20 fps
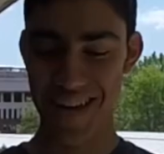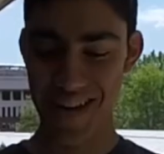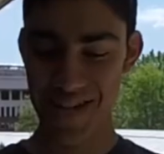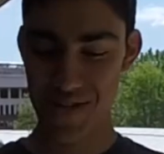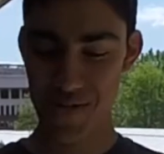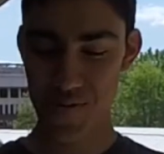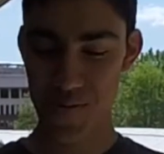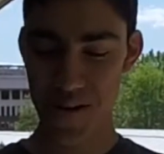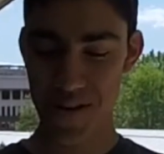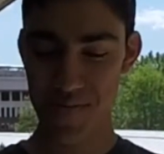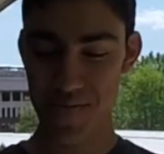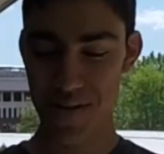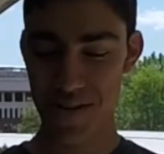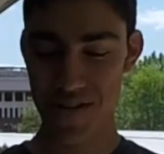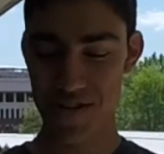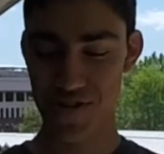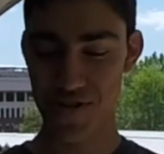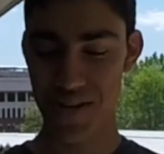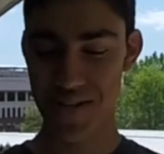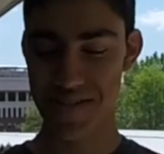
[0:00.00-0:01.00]
has already been
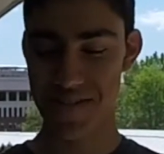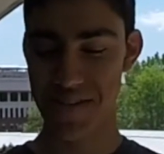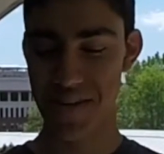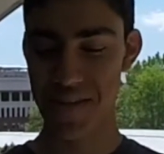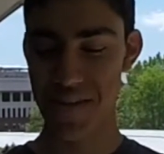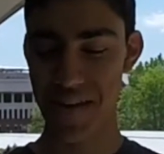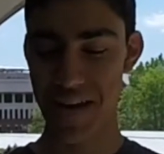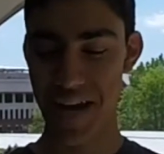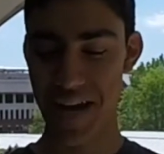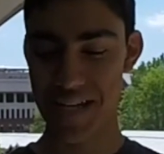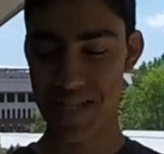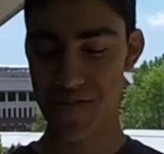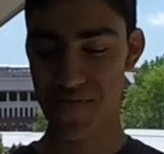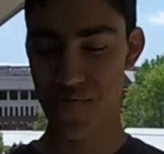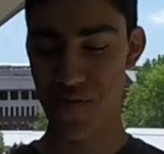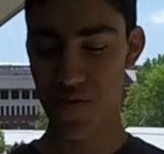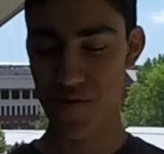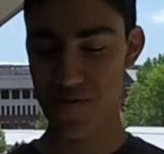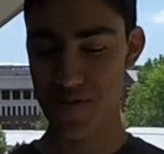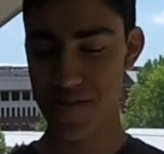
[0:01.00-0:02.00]
addressed that
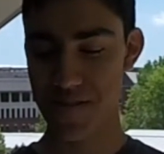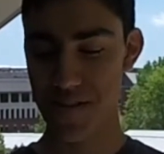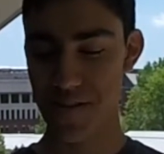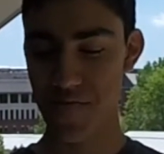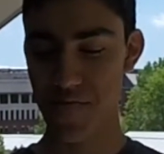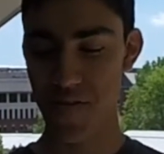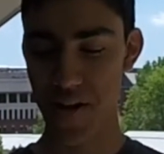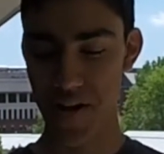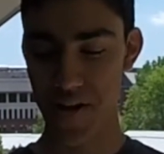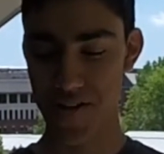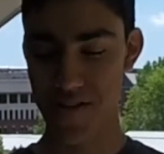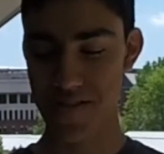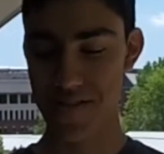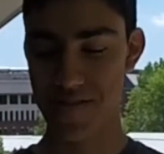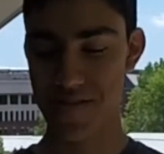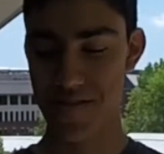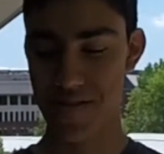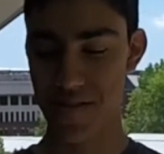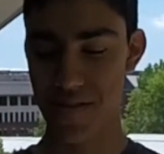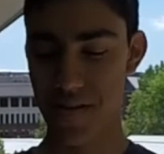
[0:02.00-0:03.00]
asphalt
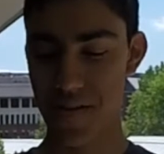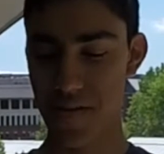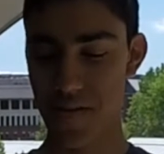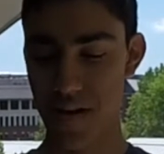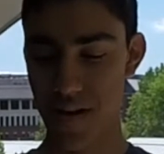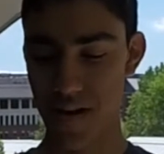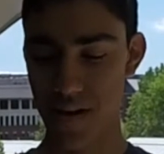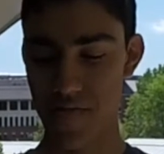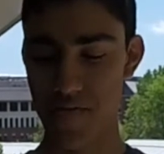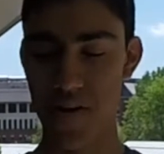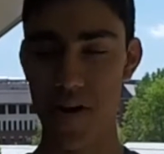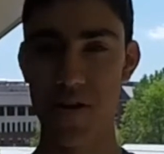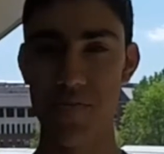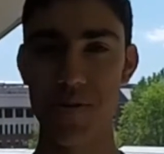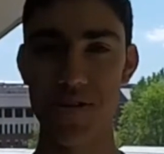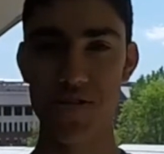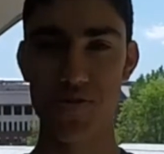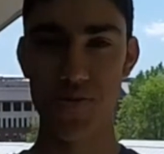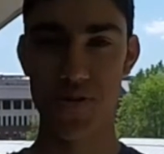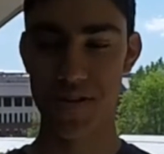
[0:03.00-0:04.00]
varies very
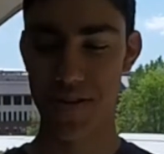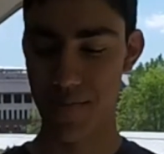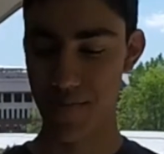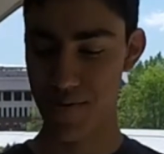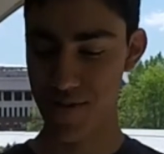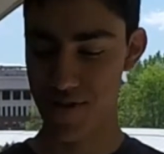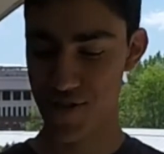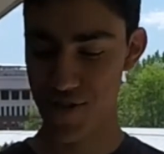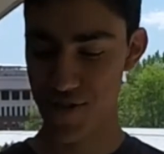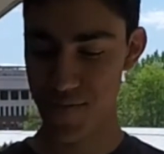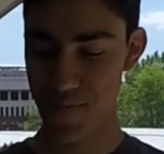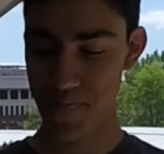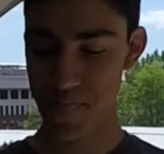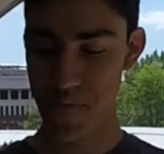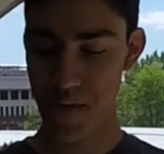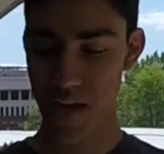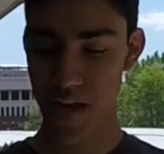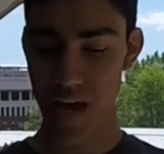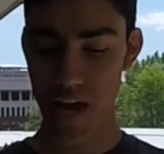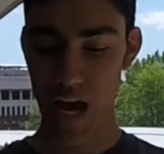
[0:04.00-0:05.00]
much with temperature.
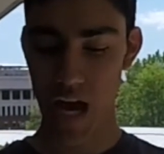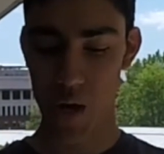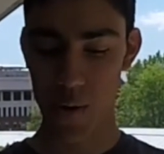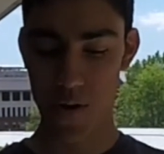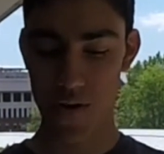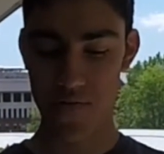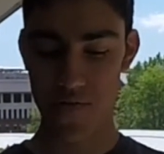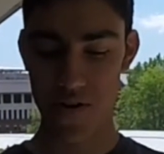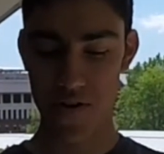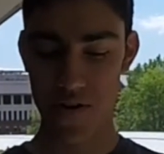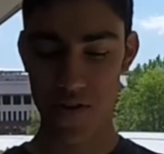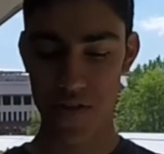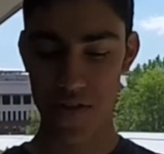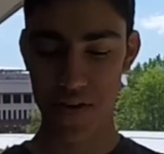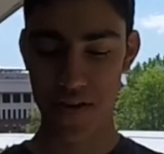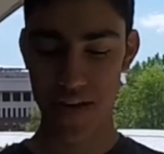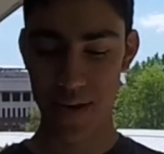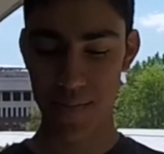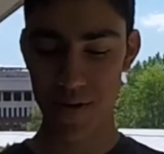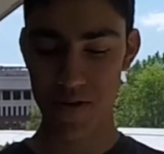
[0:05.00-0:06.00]
However,
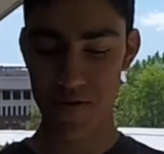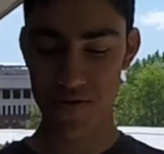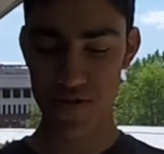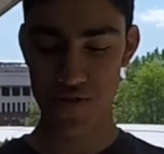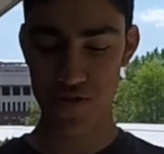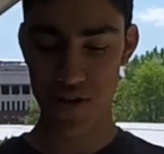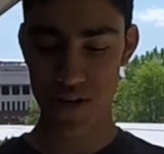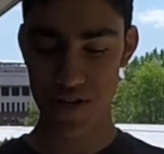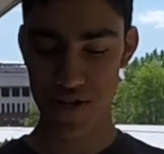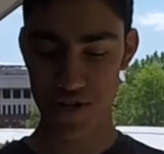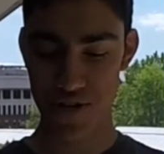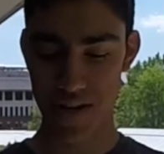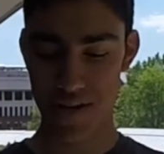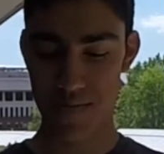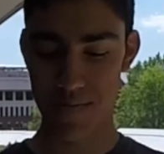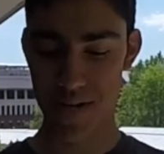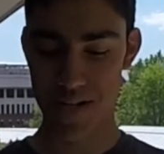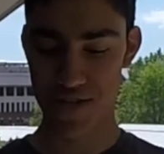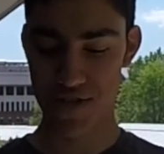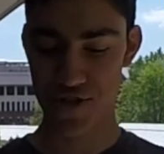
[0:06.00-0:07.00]
the chemical structure
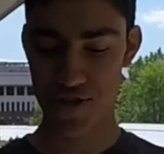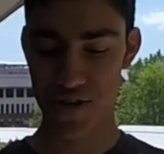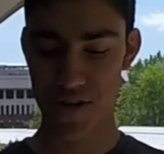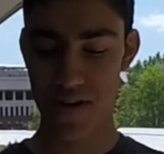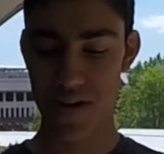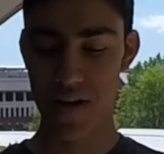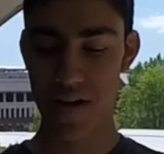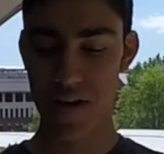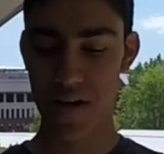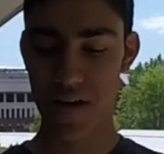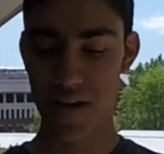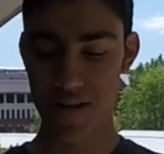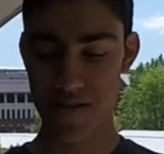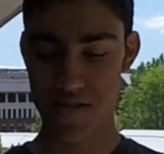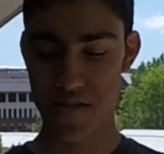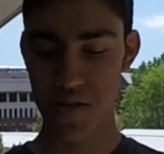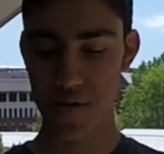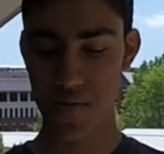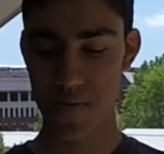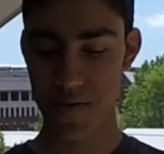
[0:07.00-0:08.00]
and mixture
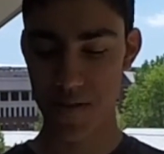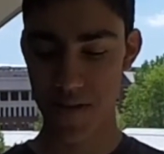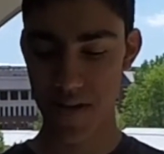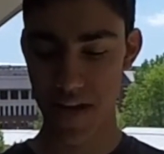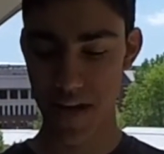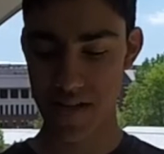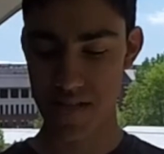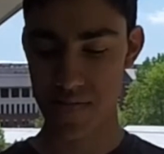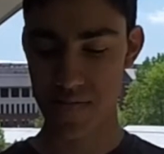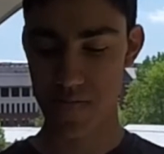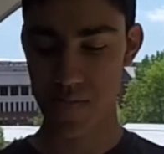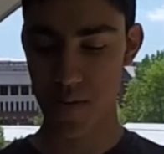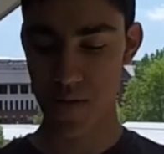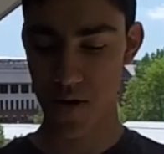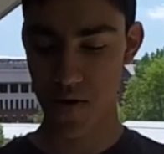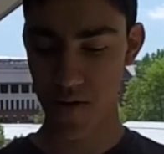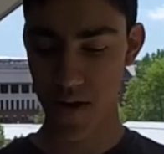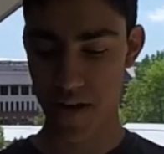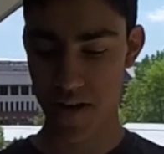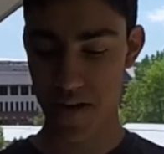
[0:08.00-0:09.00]
consequently has
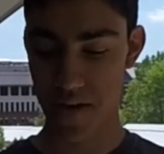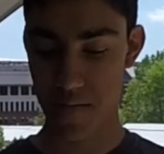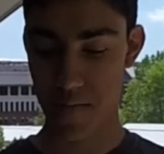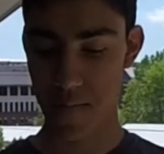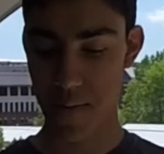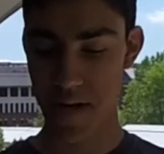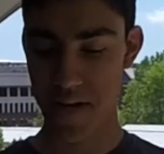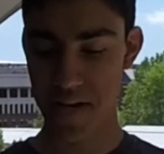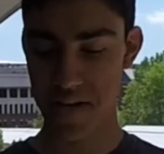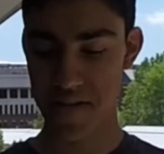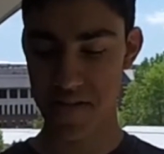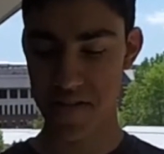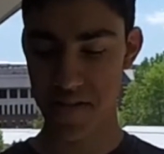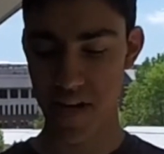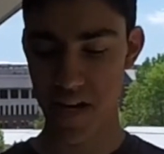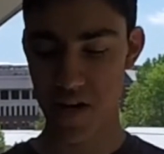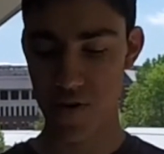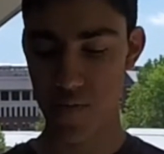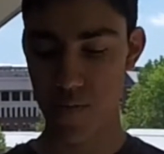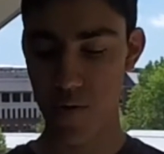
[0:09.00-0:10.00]
created many
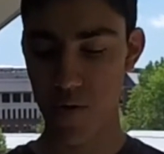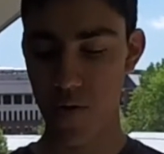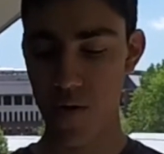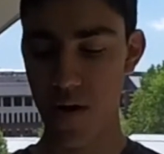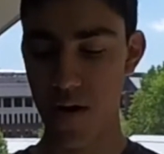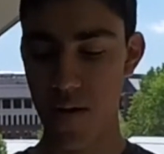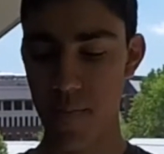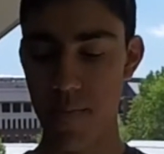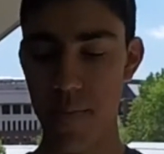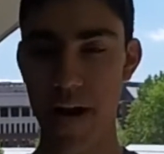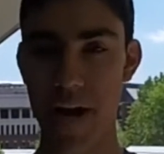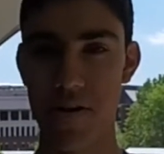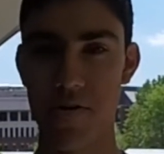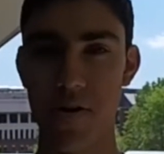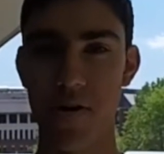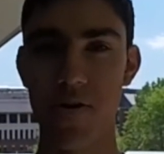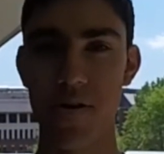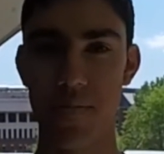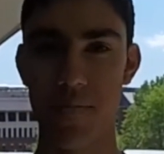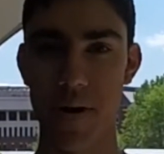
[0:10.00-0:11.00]
desirable
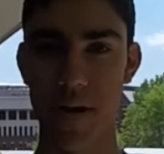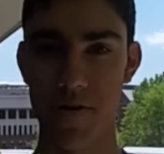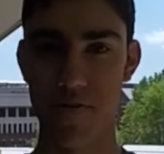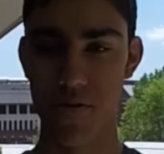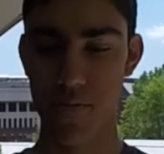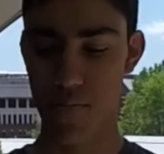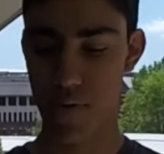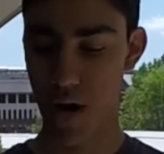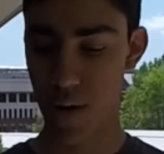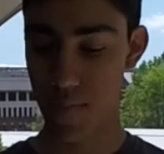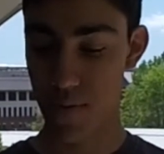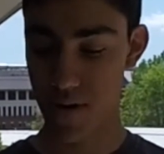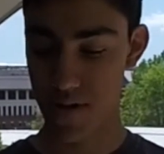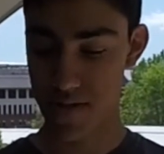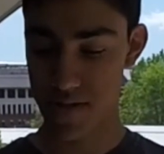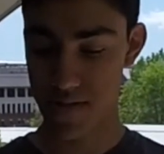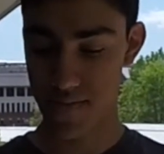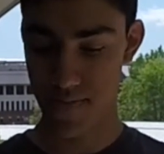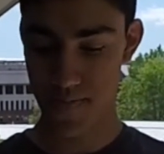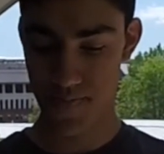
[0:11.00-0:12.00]
macro and micro
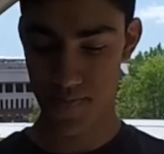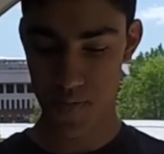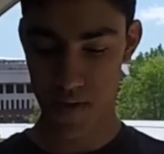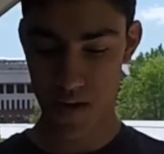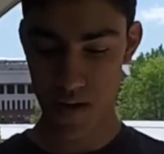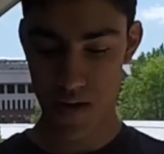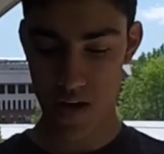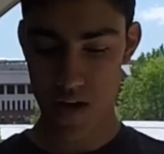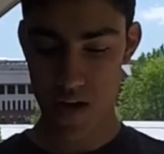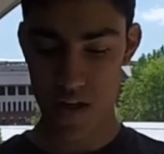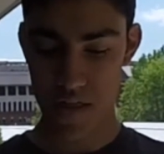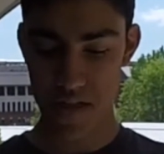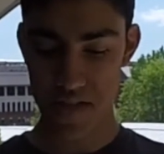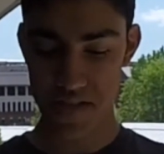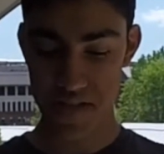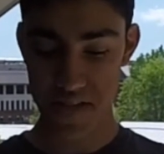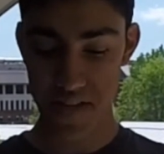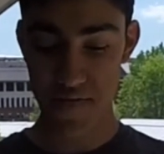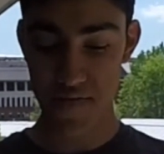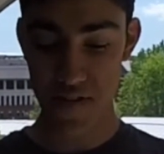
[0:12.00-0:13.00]
properties. The
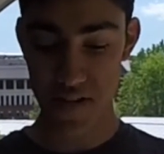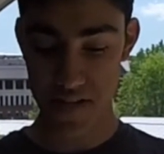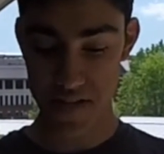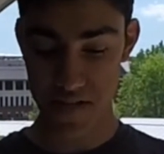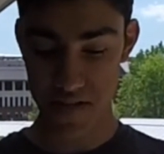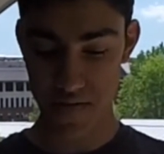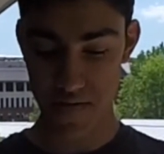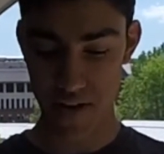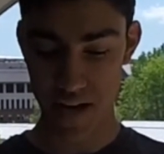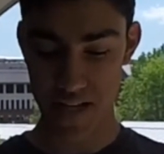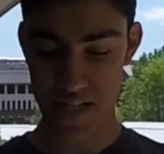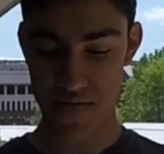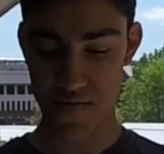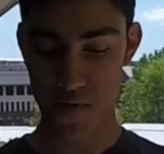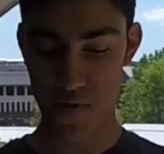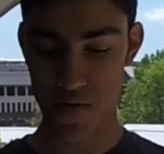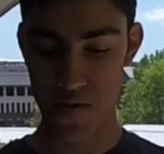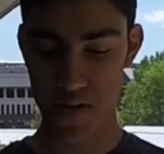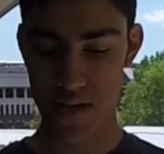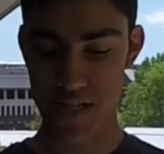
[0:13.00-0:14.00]
stiffness of
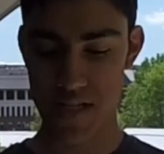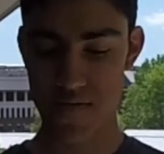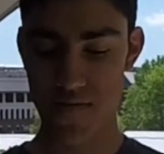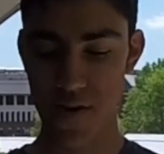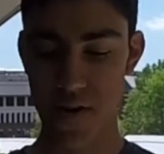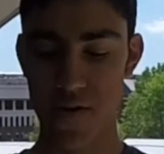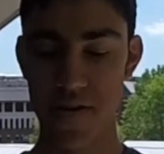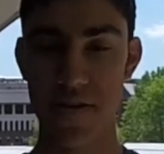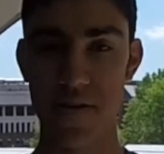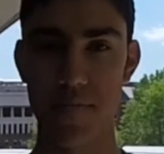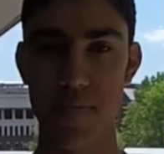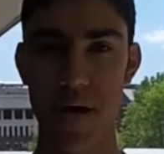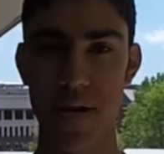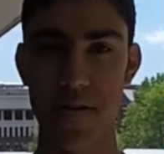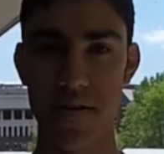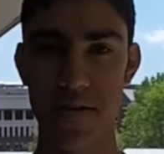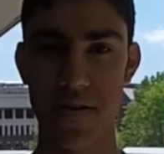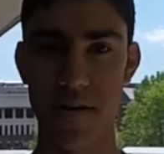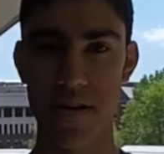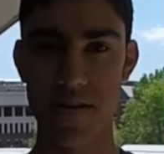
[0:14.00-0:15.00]
asphalt is very
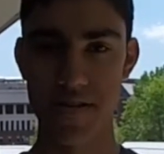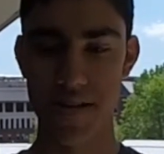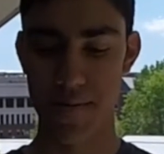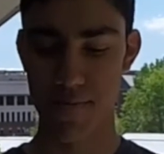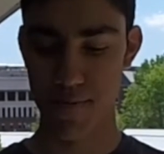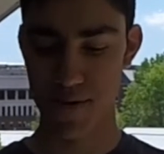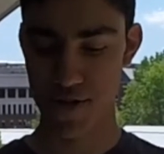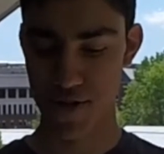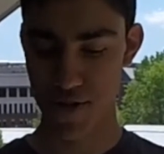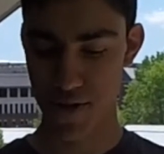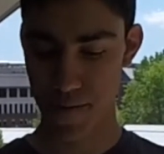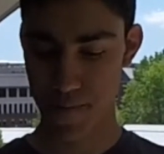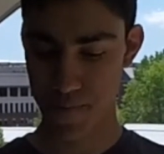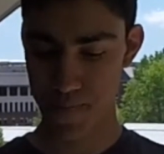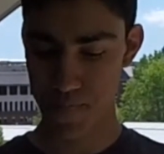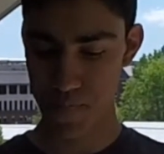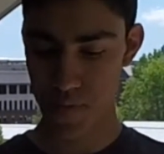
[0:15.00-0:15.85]
dependent on temperature.